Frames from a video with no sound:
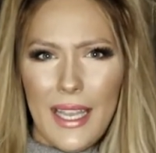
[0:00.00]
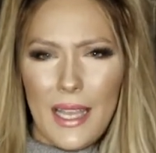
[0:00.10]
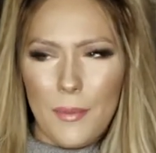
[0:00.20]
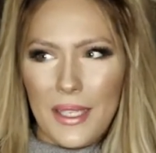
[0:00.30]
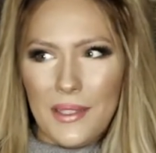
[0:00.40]

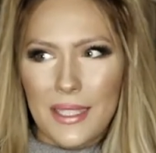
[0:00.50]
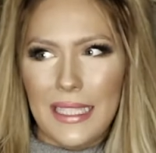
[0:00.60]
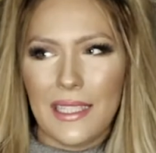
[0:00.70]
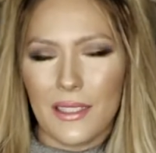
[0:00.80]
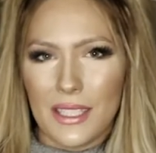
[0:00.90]
am I
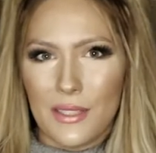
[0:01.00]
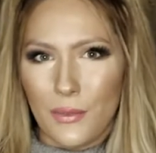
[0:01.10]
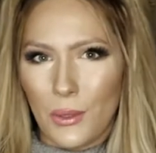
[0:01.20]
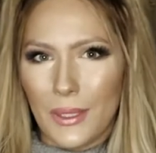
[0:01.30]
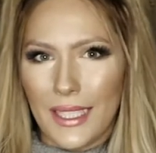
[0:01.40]
using an
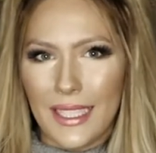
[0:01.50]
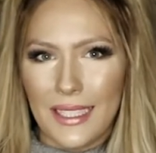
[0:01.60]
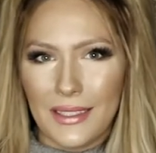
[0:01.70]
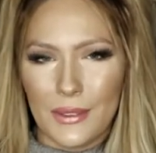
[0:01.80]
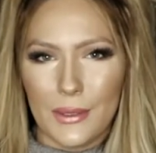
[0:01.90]

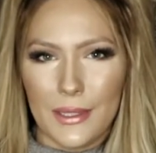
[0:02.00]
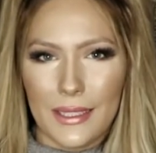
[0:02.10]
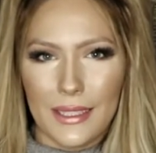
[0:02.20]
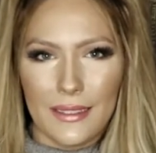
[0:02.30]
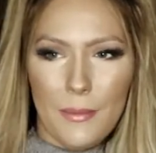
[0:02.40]
exfoliant or
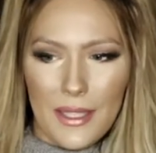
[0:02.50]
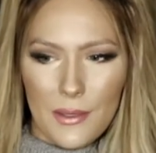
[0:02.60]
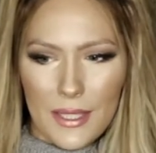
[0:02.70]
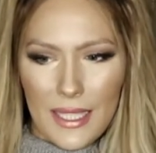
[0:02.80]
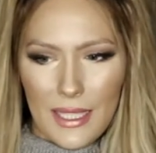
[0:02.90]
am I
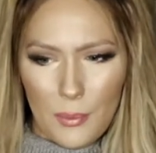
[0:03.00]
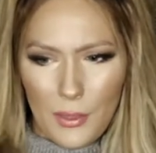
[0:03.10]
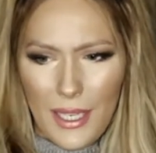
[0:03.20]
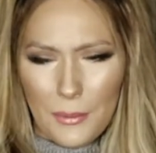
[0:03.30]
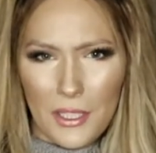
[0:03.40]
using a primer?